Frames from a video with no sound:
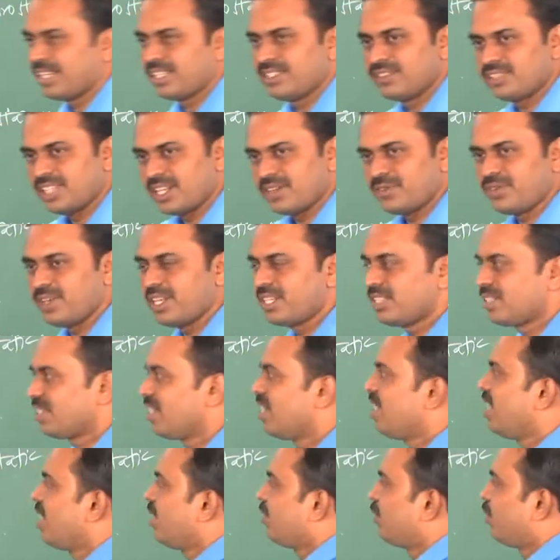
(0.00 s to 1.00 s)
that surface
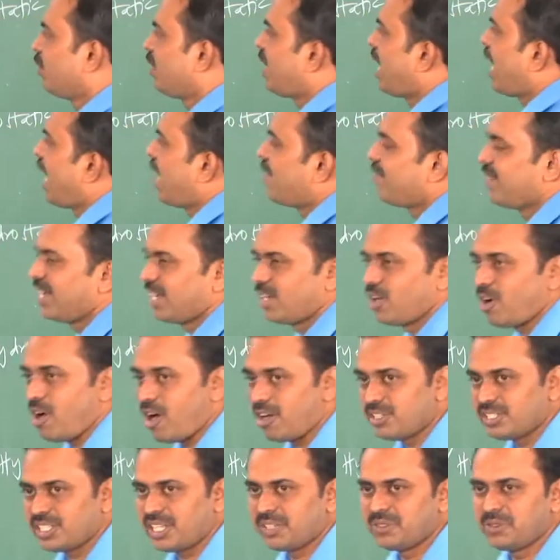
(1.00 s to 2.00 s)
would have a
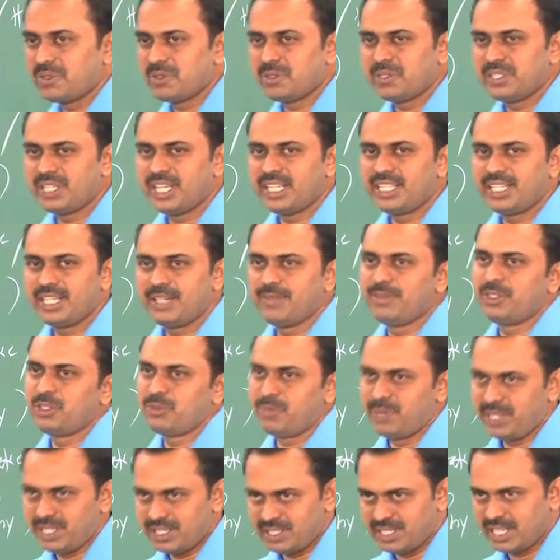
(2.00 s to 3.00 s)
cost associated,
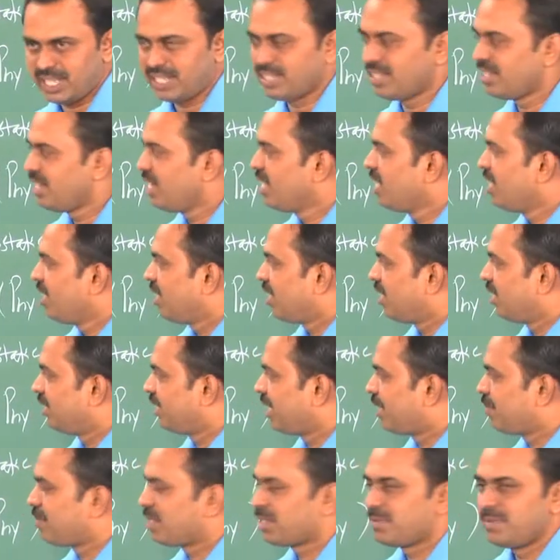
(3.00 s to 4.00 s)
which means that
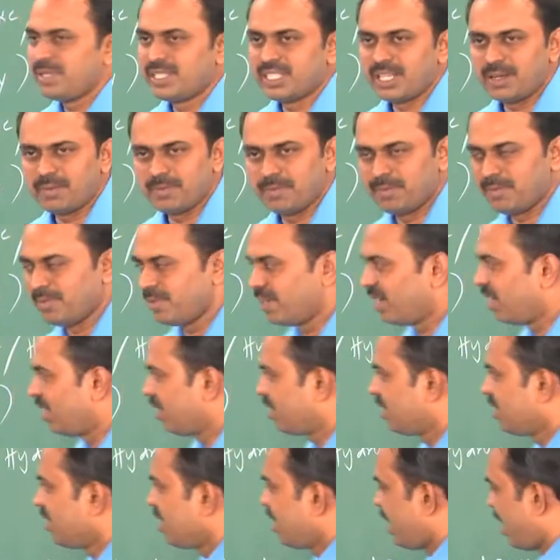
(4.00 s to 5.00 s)
there must be
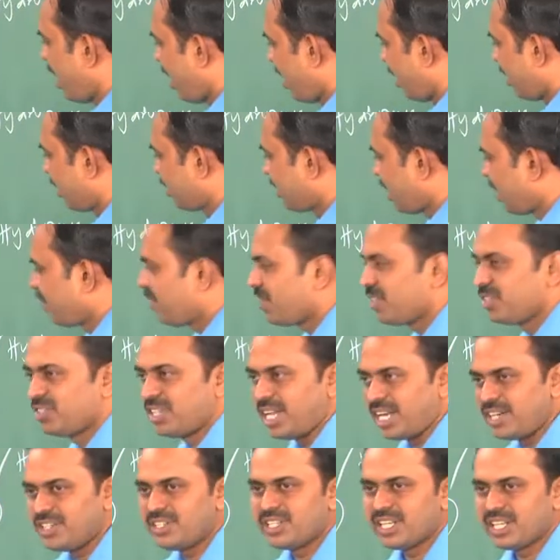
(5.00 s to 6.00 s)
some surface
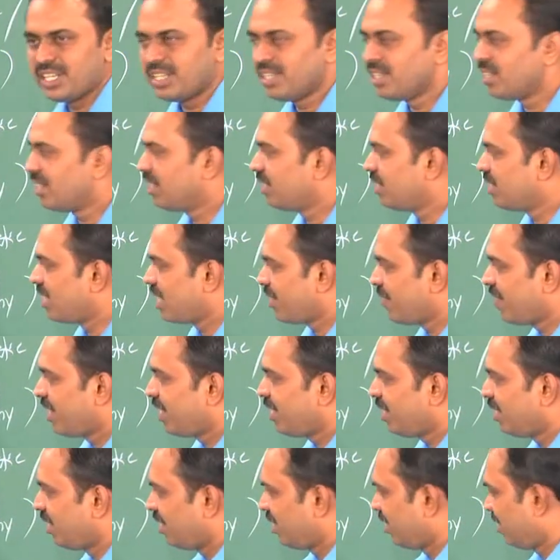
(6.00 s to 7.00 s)
tension
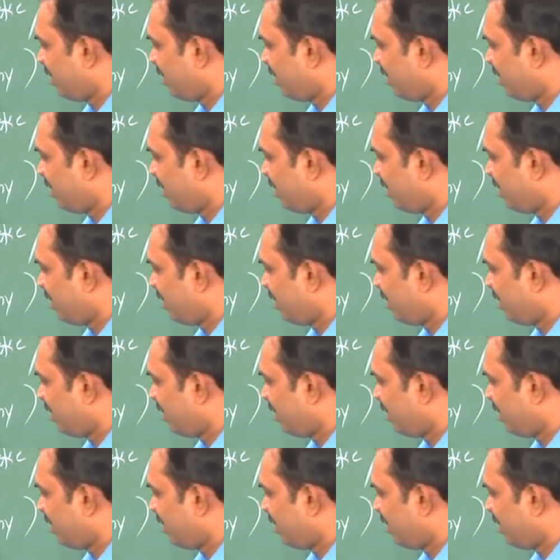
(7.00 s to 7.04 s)
driven